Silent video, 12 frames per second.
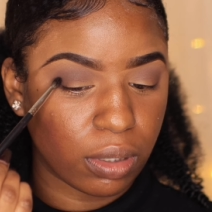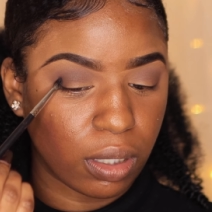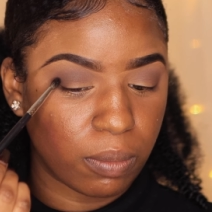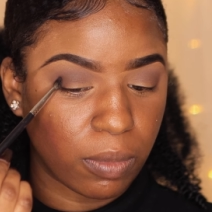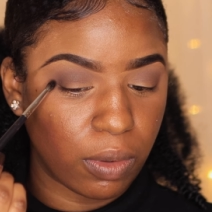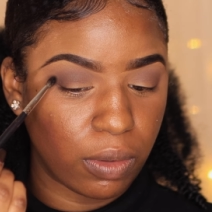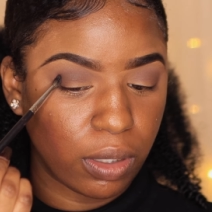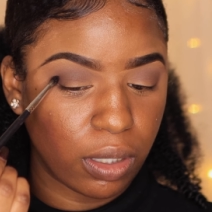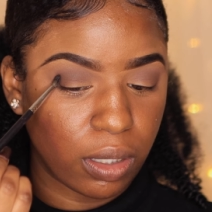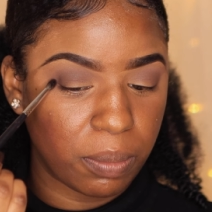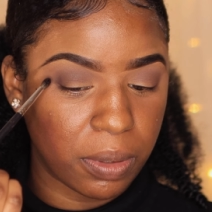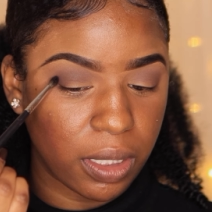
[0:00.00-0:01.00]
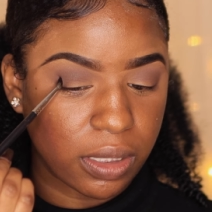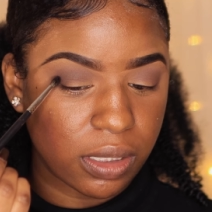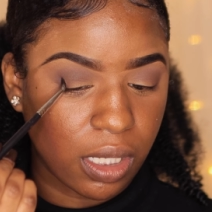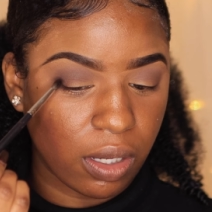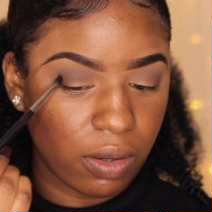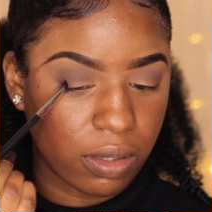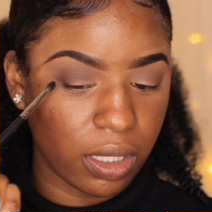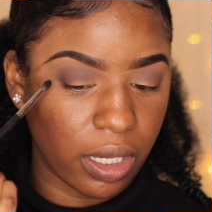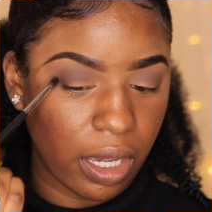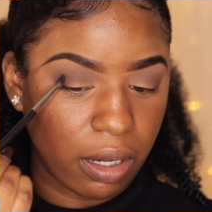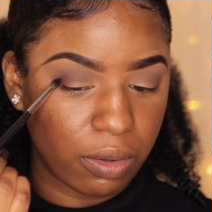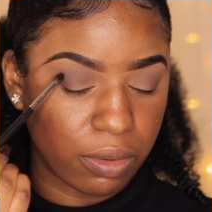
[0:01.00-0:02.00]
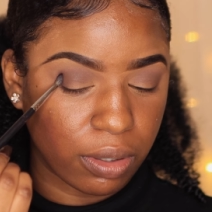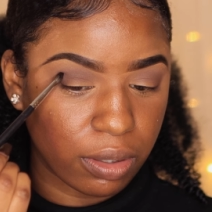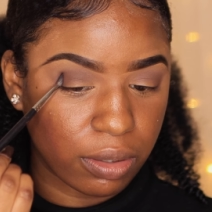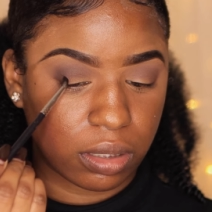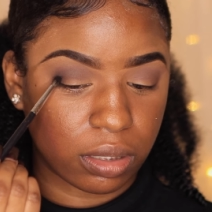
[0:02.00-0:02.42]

I'm only gonna place that on the outer.